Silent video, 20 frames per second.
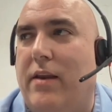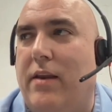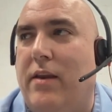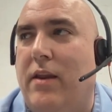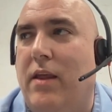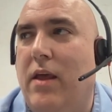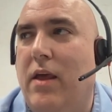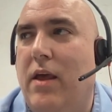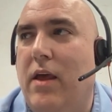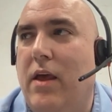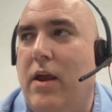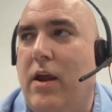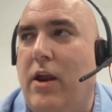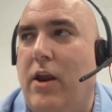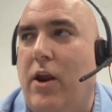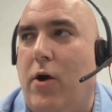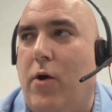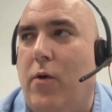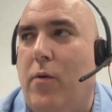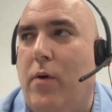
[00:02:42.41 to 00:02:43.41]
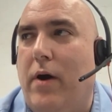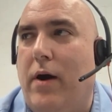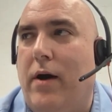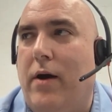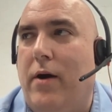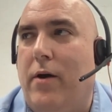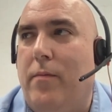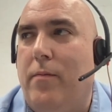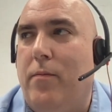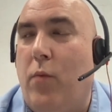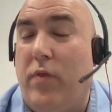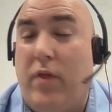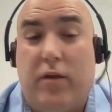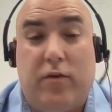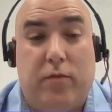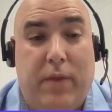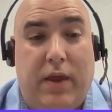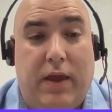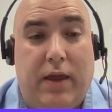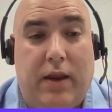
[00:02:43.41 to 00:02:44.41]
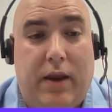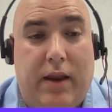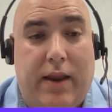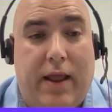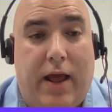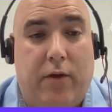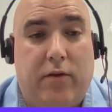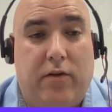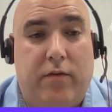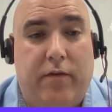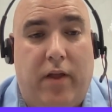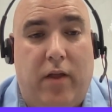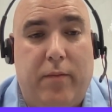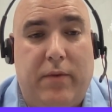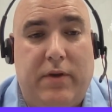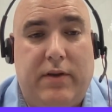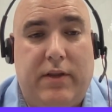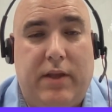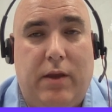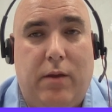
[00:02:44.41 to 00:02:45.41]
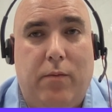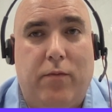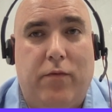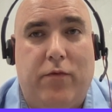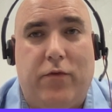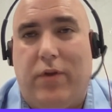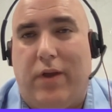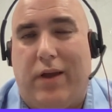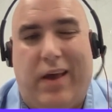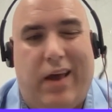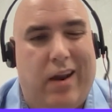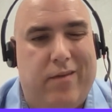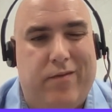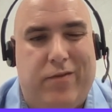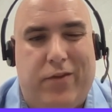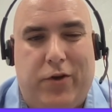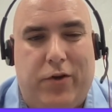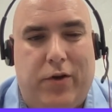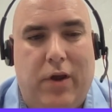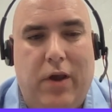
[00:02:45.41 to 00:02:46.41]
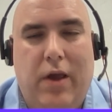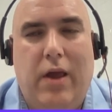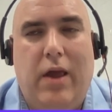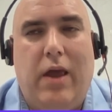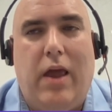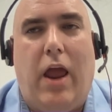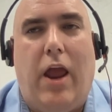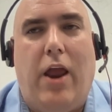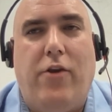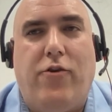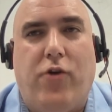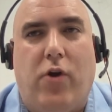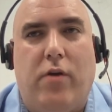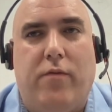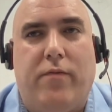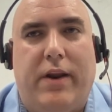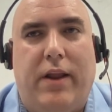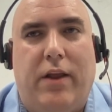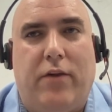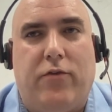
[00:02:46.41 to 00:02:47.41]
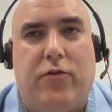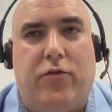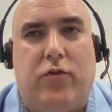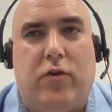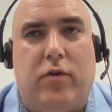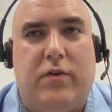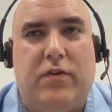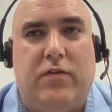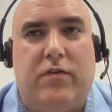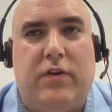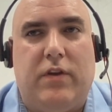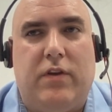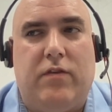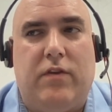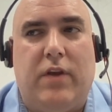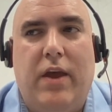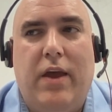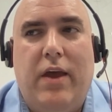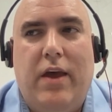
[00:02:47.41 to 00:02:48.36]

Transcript: And, you know, with us being an in-house development team for like kind of their HR and financial services,